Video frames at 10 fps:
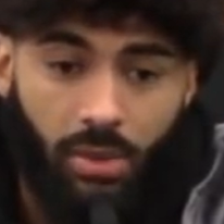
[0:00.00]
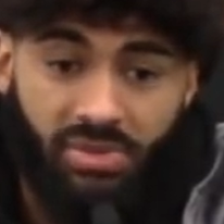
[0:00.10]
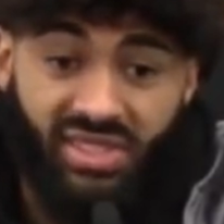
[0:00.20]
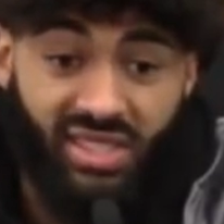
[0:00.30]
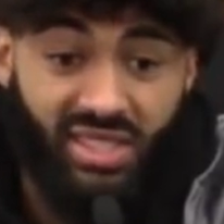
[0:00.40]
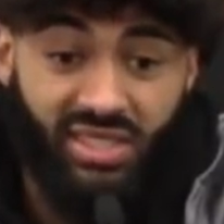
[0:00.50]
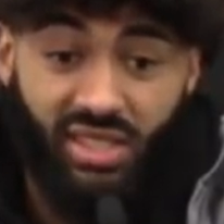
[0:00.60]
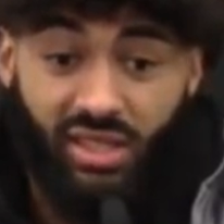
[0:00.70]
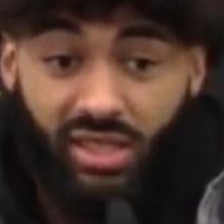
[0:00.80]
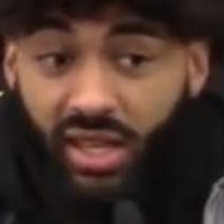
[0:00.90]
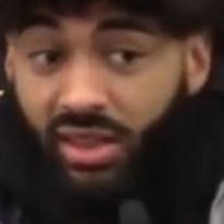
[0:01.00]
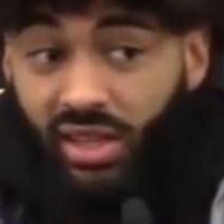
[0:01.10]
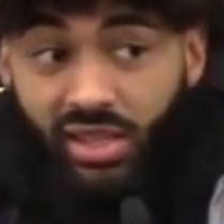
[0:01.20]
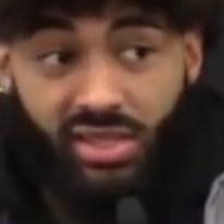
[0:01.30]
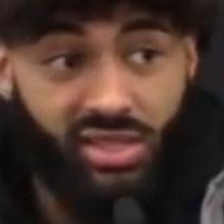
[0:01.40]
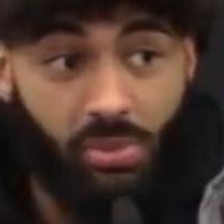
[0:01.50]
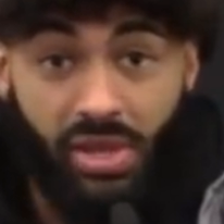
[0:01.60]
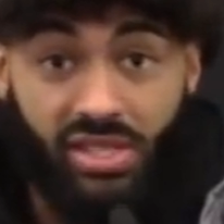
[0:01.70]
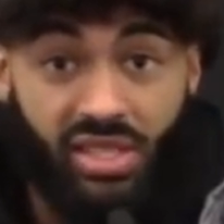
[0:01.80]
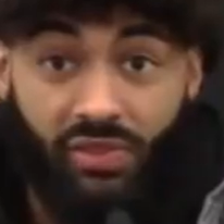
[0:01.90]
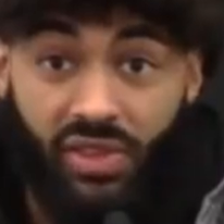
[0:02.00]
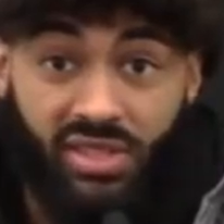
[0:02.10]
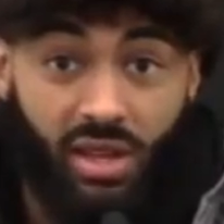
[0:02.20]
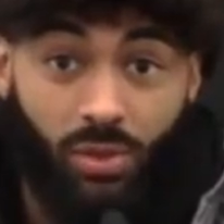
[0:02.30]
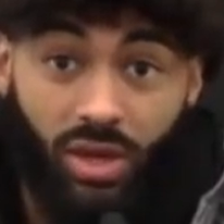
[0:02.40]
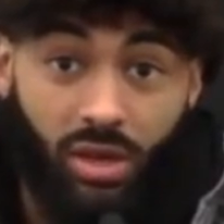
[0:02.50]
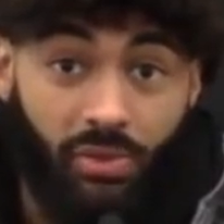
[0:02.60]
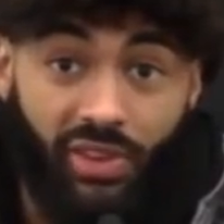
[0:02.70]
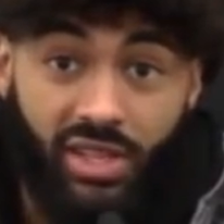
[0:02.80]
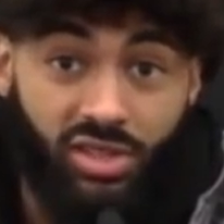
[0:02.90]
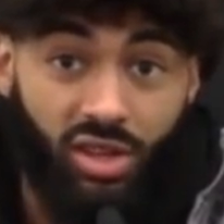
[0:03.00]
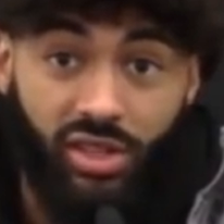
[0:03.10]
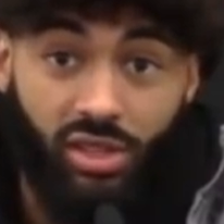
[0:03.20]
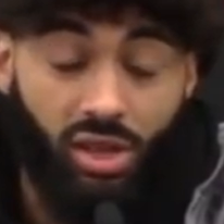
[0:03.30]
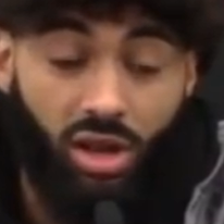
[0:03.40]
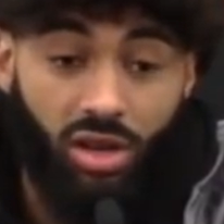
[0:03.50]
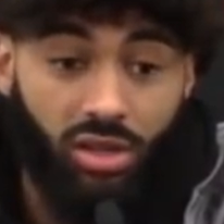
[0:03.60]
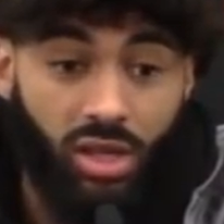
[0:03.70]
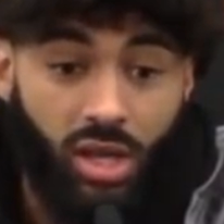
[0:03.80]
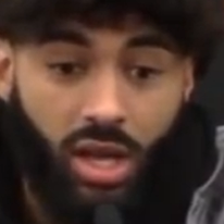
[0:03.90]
Statistically, I think this is the best defense that we're going to face all year long.